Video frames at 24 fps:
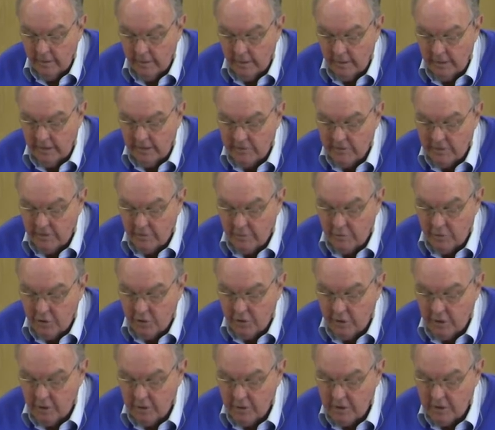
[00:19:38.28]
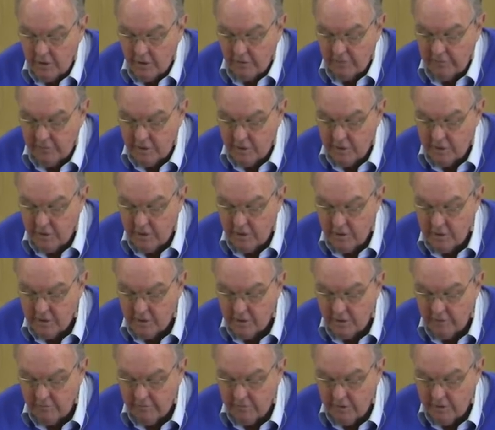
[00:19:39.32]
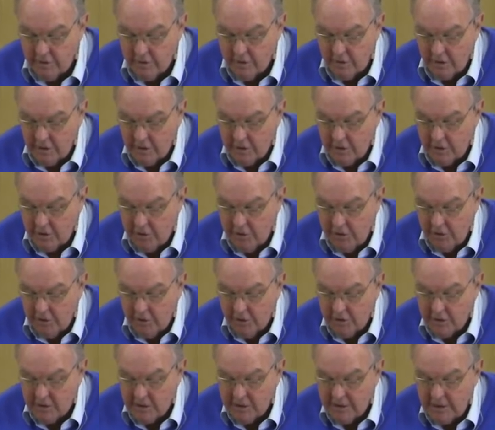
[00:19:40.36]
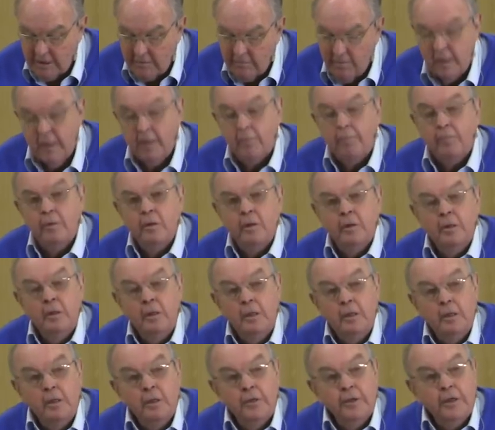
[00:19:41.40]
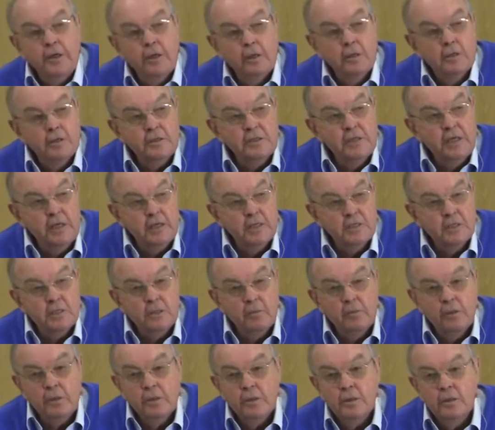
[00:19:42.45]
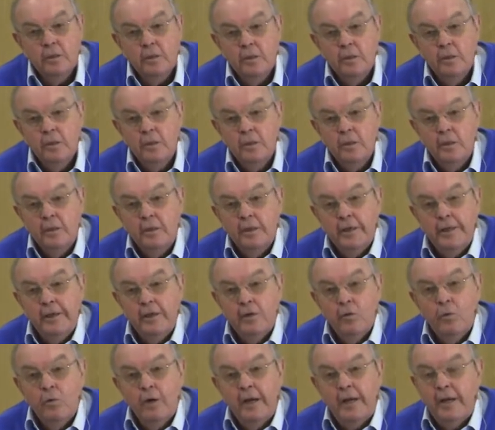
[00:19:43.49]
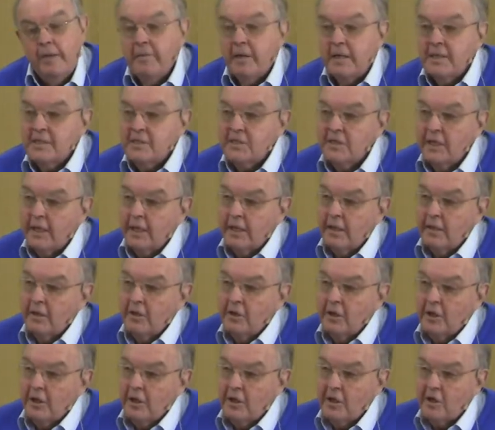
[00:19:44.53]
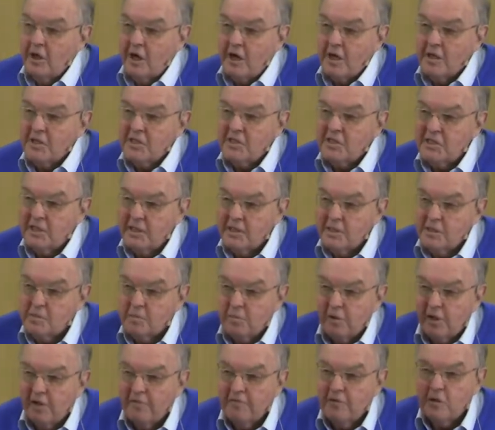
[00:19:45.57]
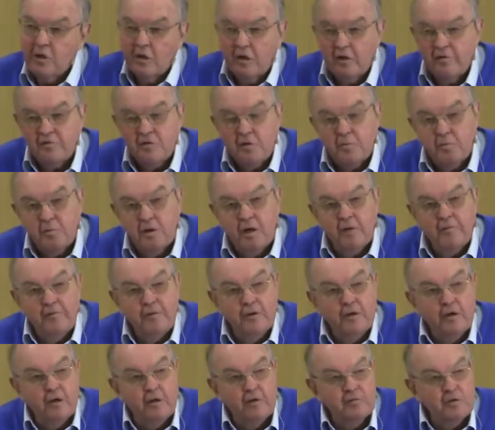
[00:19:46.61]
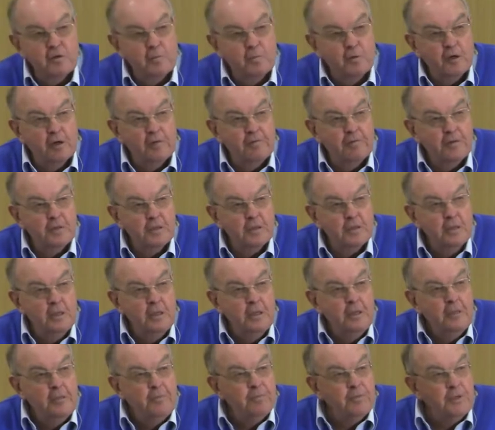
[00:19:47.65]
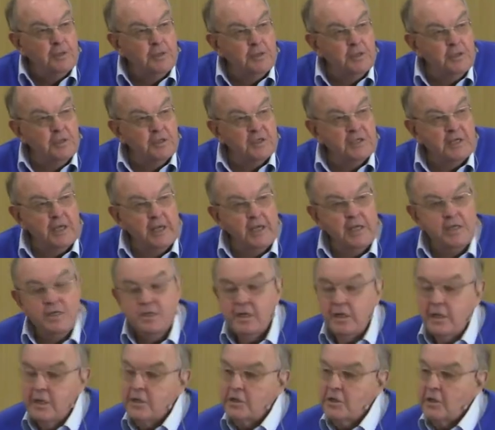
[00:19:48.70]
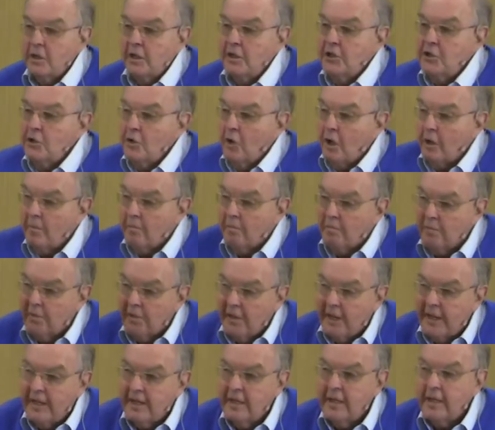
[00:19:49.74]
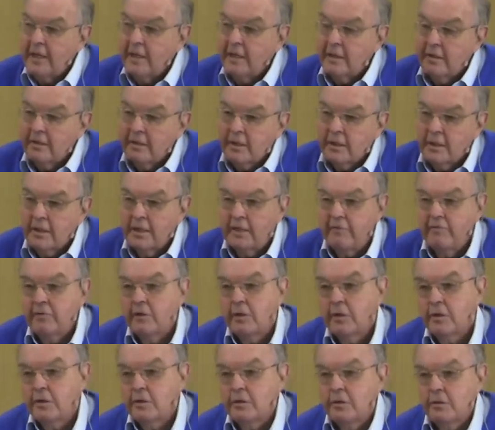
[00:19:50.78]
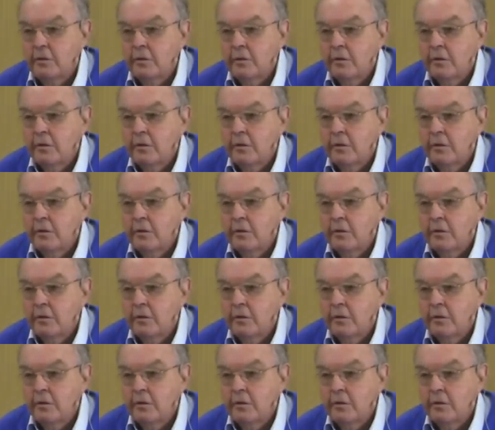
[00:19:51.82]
He gives them chance after chance after chance. And you could sum up the Old Testament in a way by saying, you know, God sends prophet after prophet after prophet to say to Israel, you are breaking the covenant.